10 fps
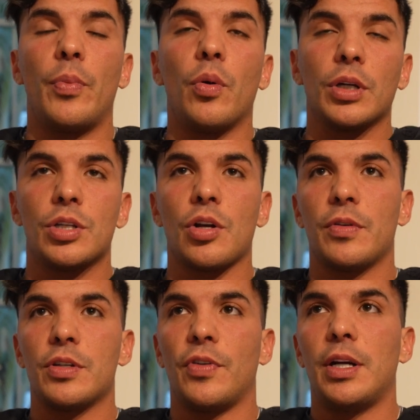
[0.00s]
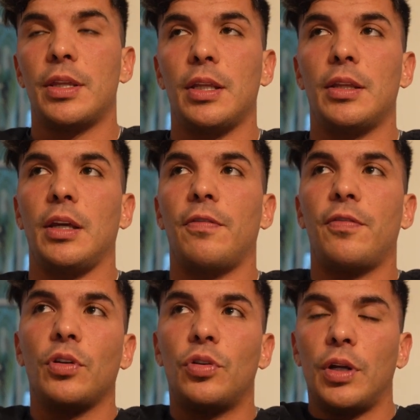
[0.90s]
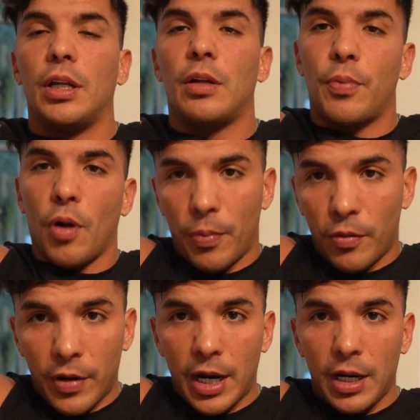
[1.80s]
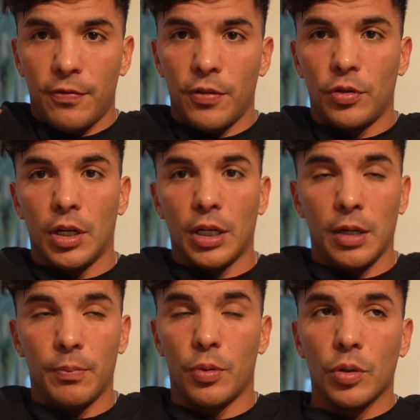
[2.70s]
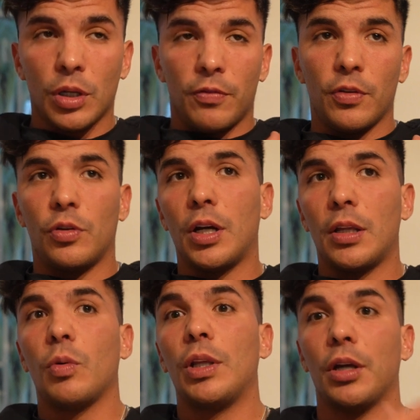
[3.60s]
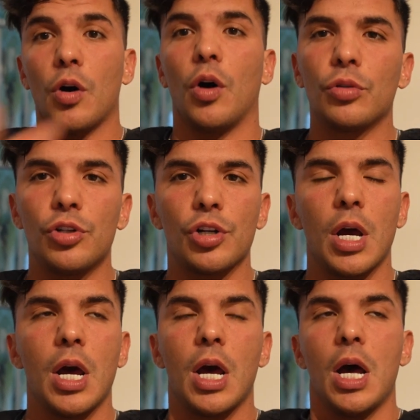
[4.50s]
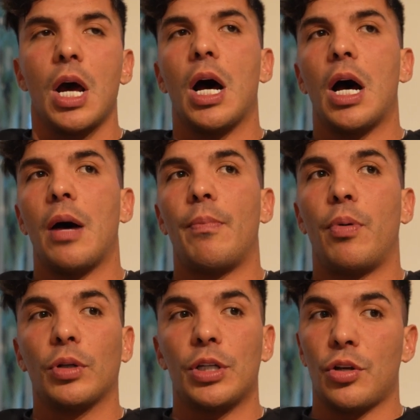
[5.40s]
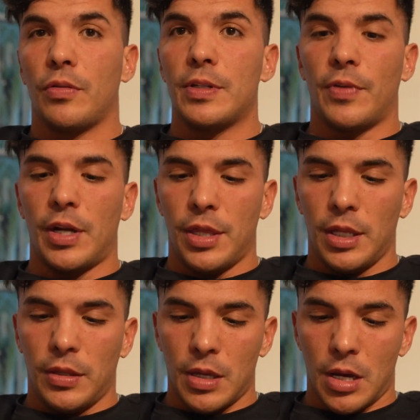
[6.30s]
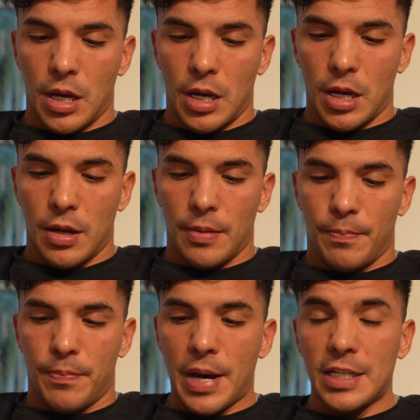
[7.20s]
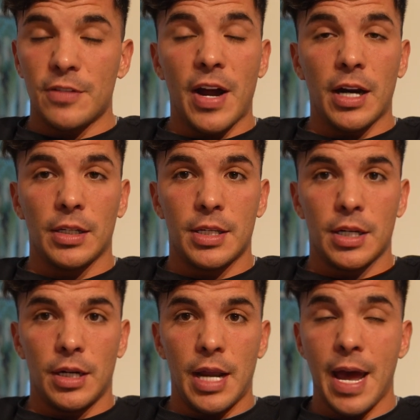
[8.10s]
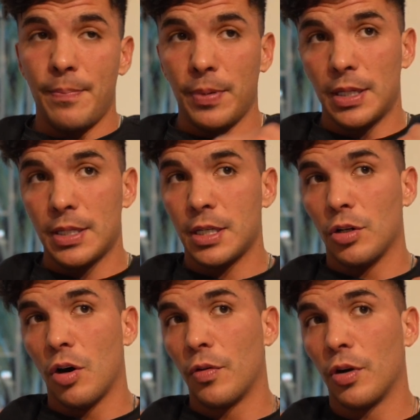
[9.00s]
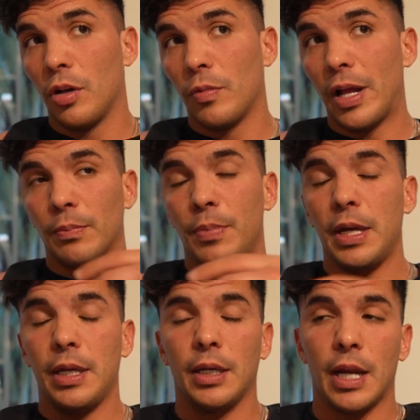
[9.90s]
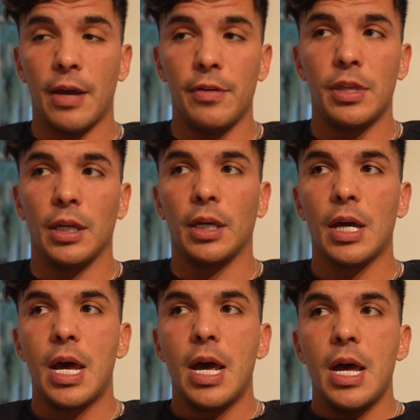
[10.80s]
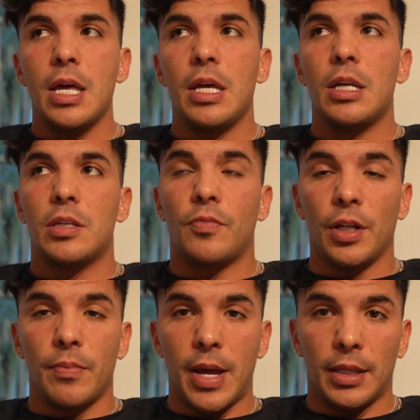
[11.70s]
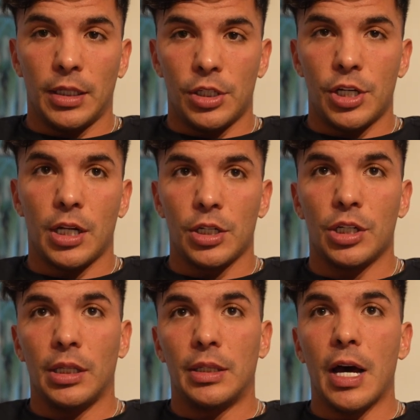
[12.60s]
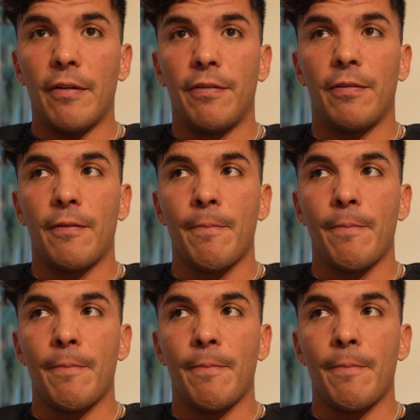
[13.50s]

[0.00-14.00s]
Bulk is always worth it if you do it in a proper way. If you do a lean bulk, if you do it with a coach, bulk is always worth it. But as far as concerned happiness and overall well-being and everything, it is really mentally challenging and tough.